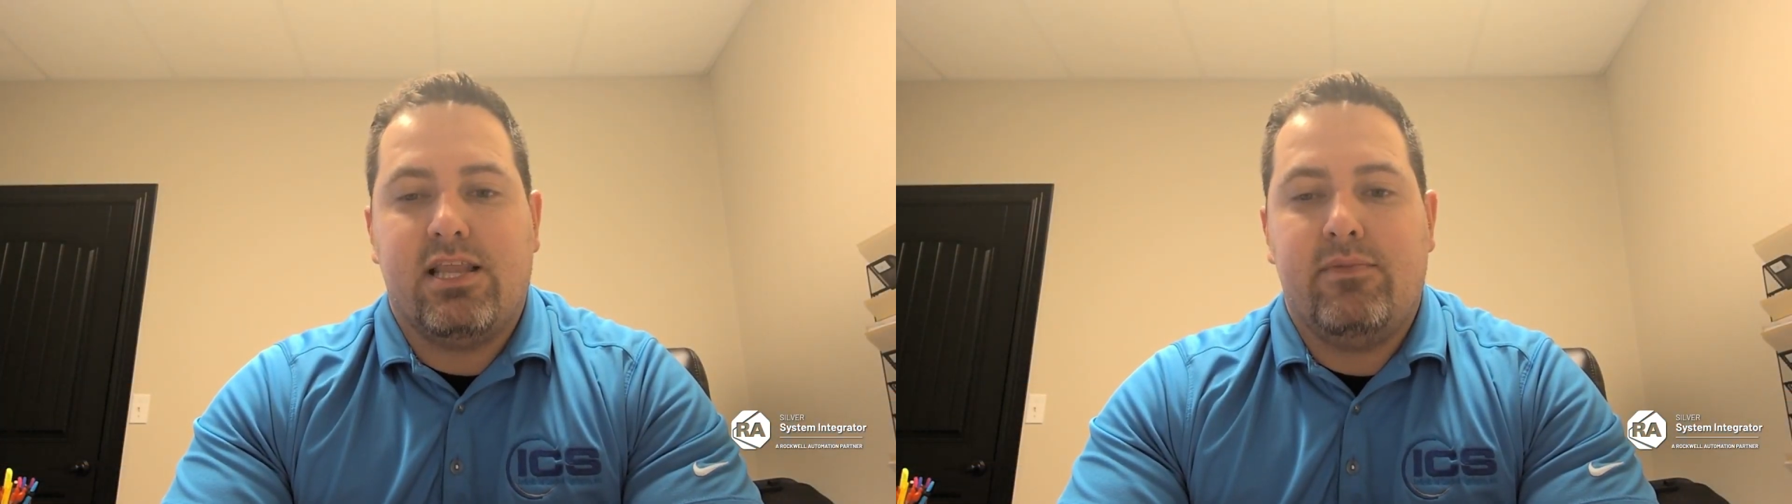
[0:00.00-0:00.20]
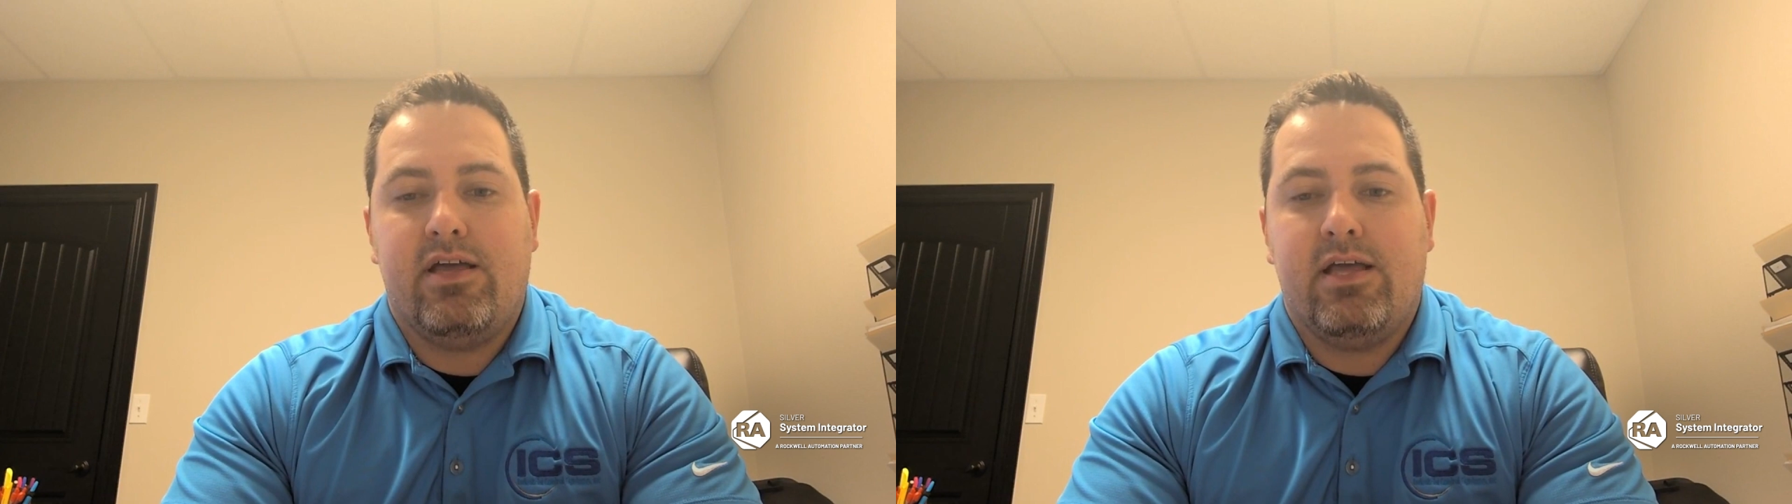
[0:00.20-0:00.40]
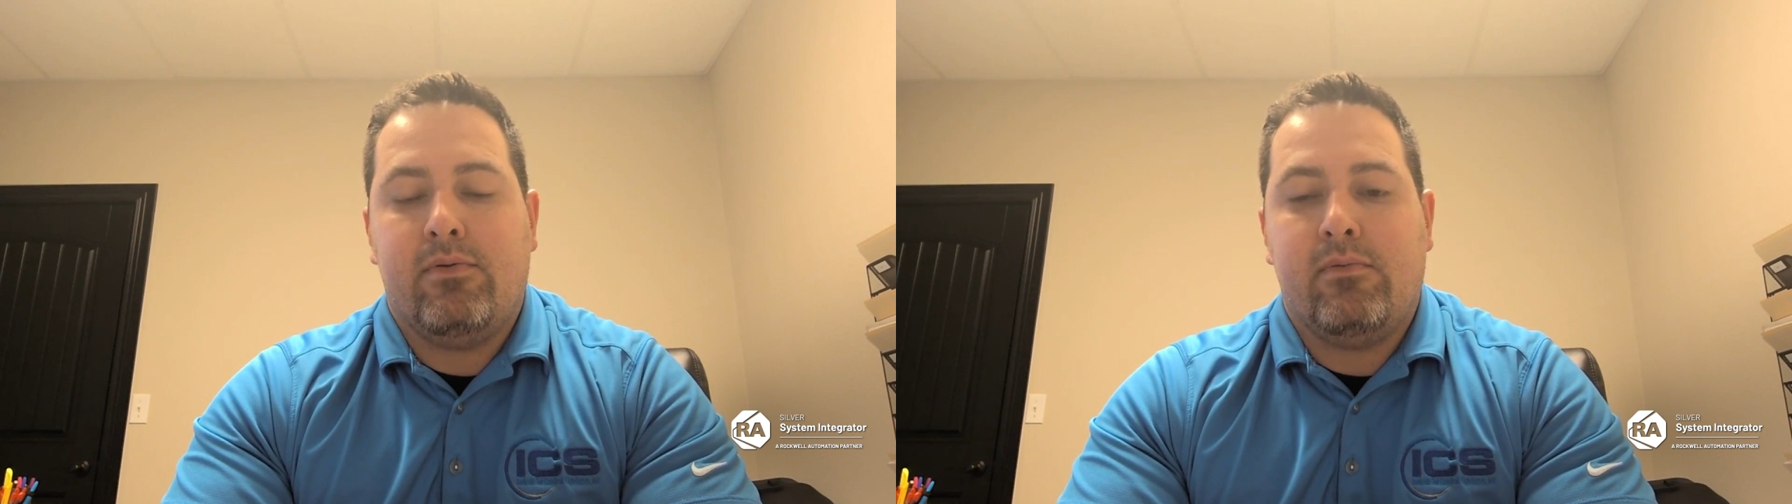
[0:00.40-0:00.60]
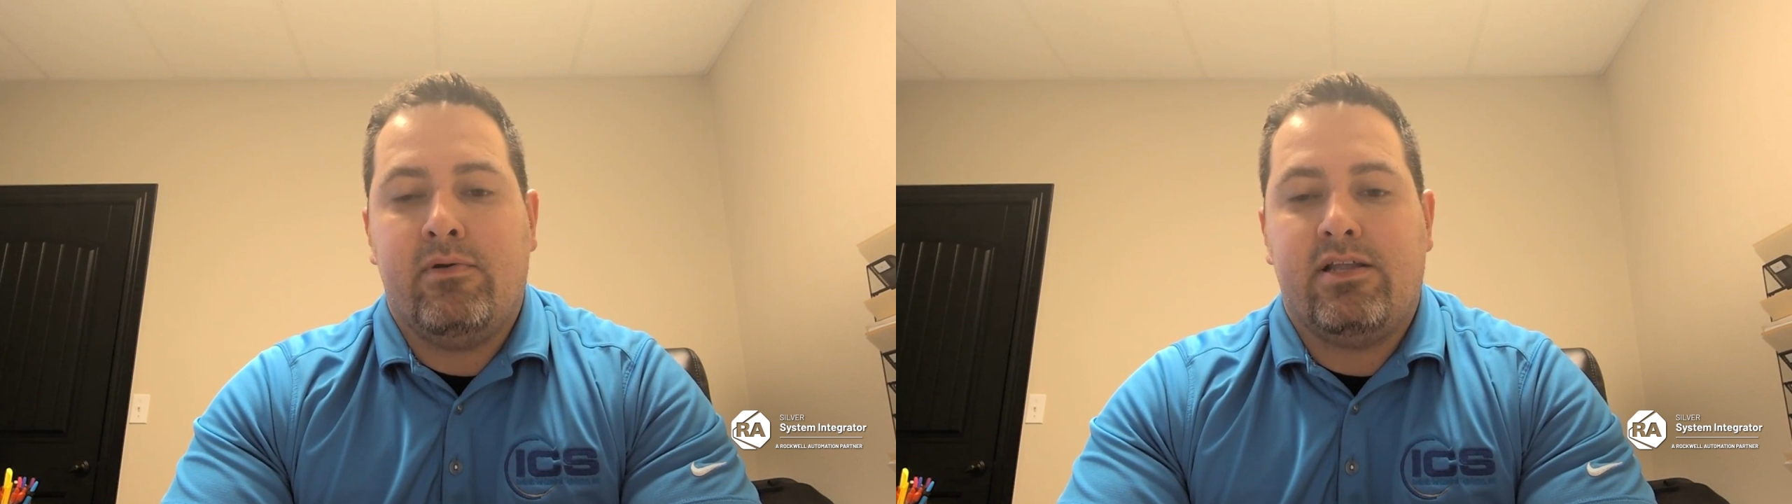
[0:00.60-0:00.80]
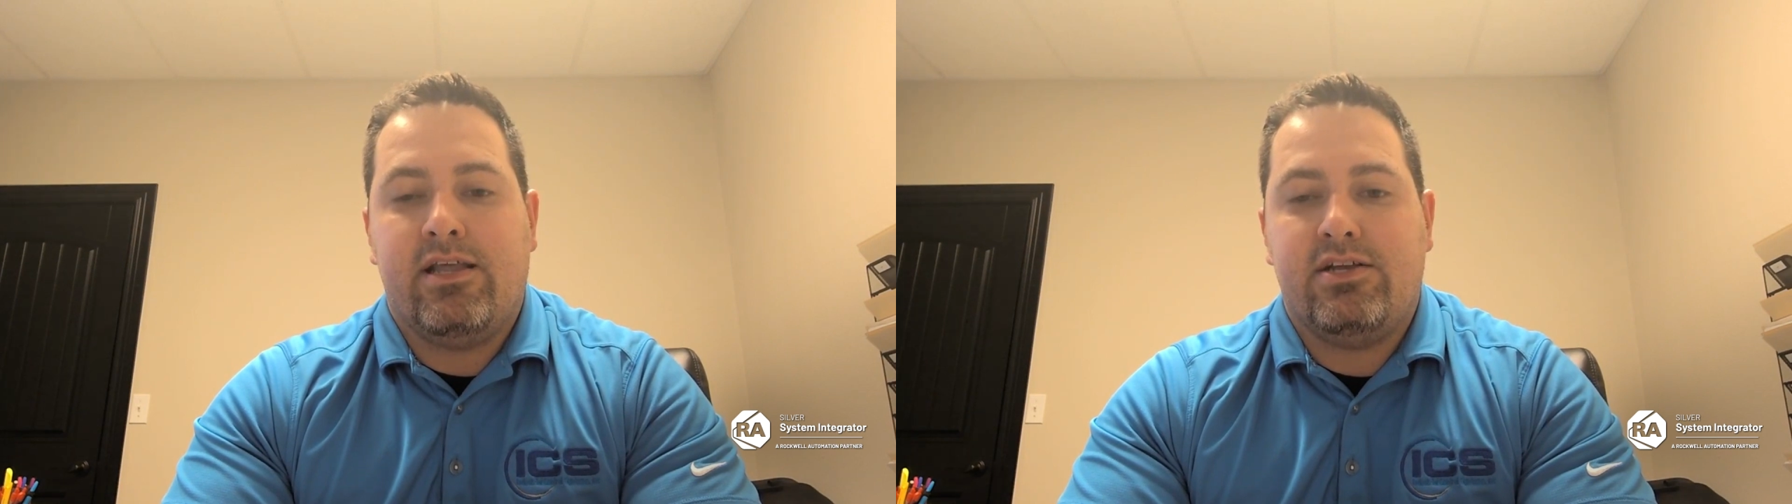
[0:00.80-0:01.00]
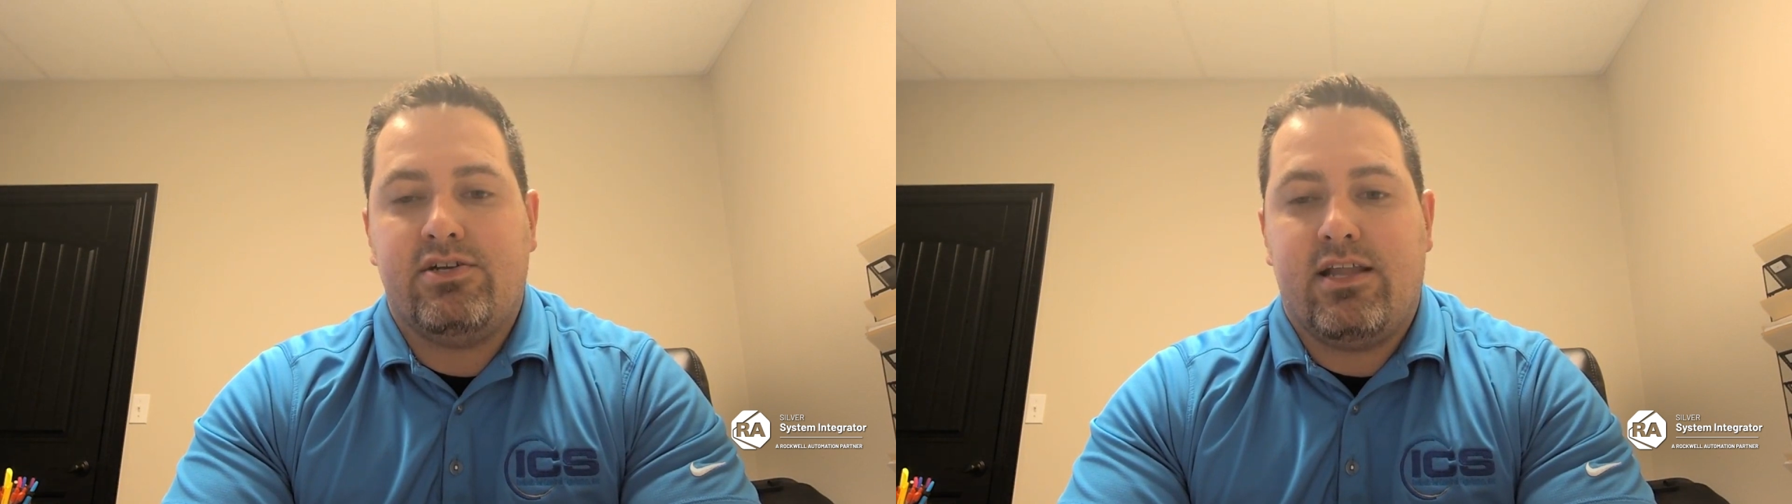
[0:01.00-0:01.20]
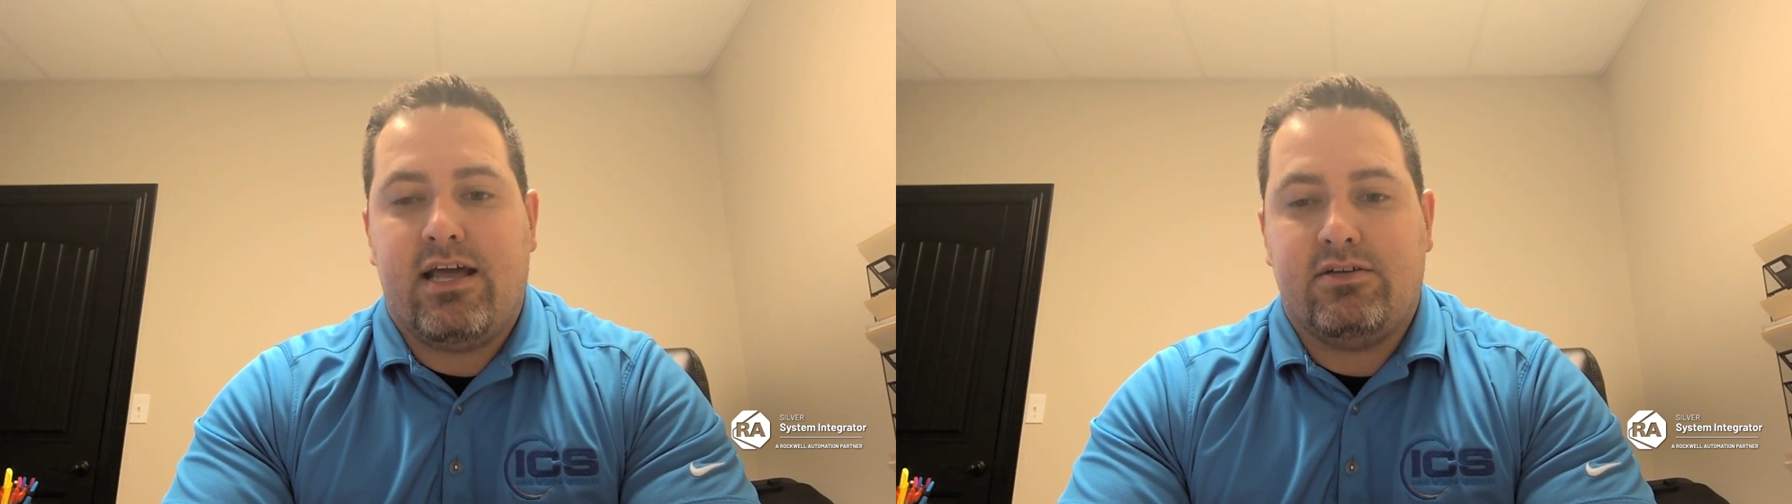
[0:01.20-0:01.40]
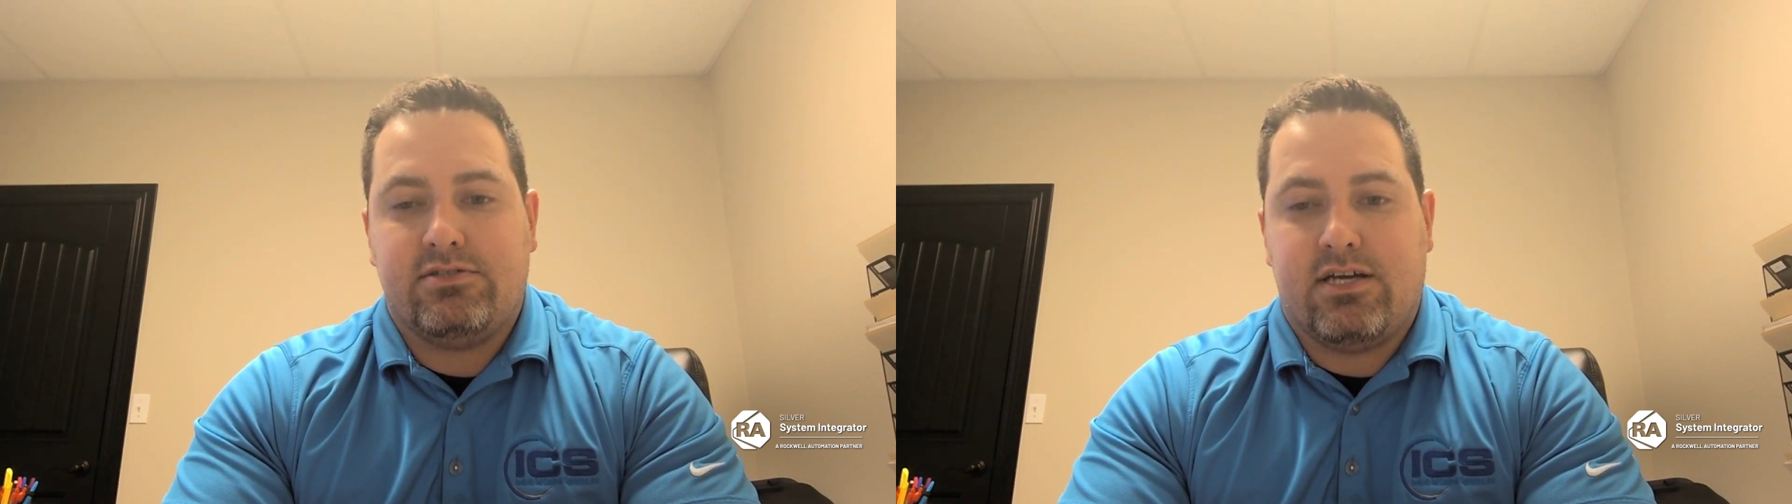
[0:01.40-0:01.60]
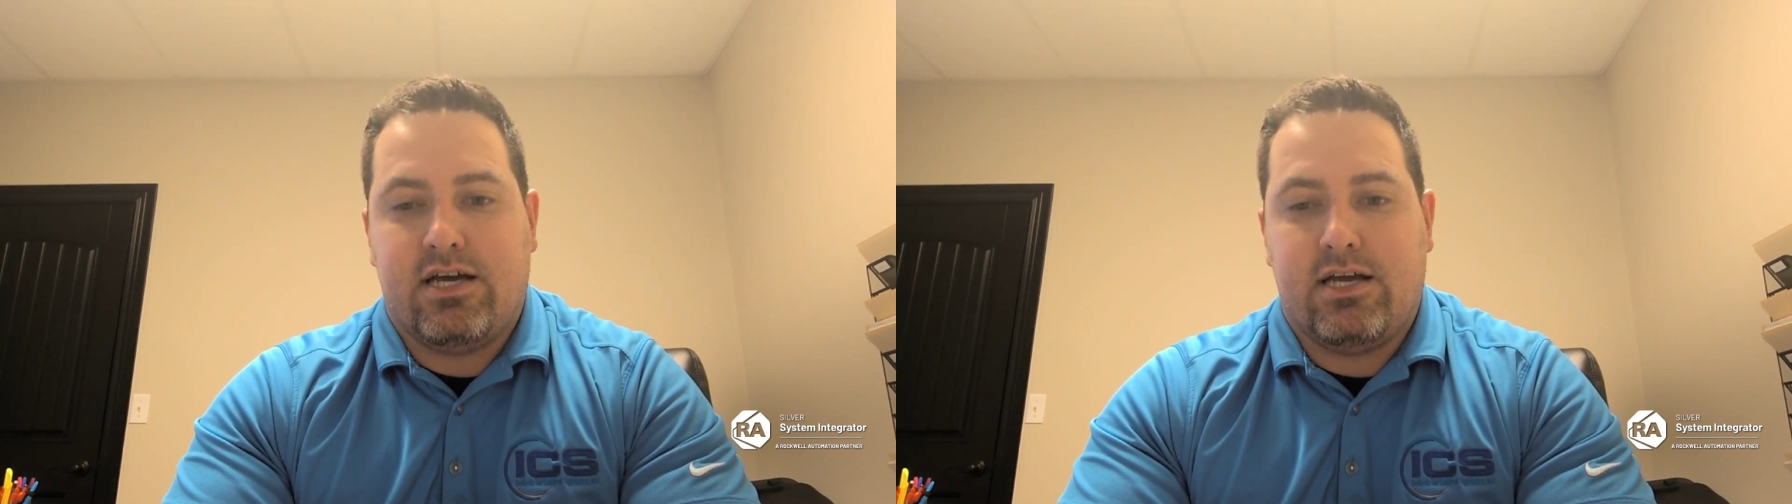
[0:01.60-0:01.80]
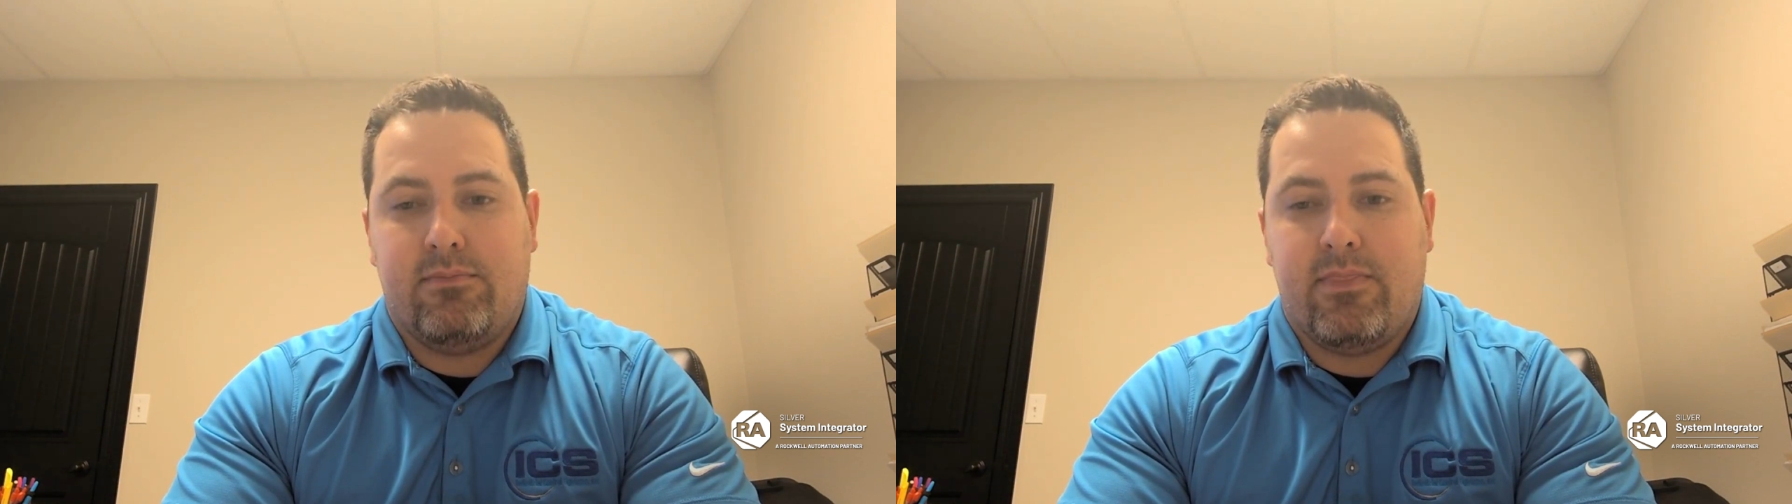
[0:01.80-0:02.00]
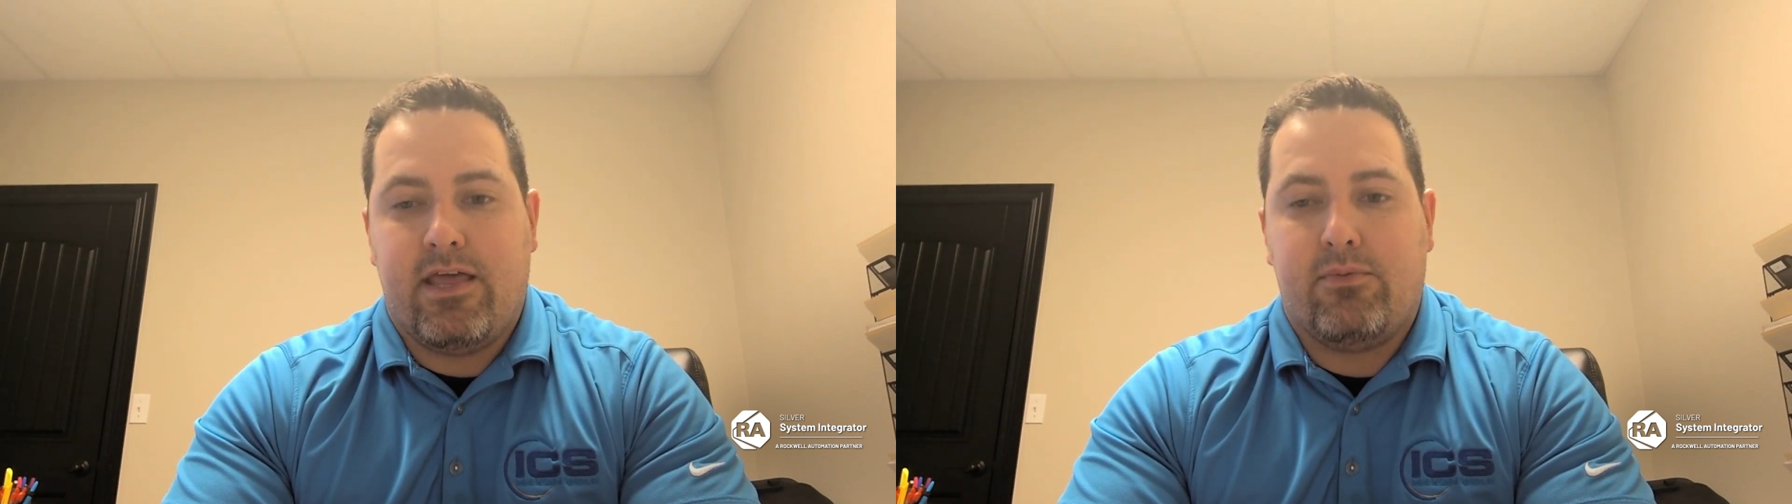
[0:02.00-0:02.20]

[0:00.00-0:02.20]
limit implementation downtime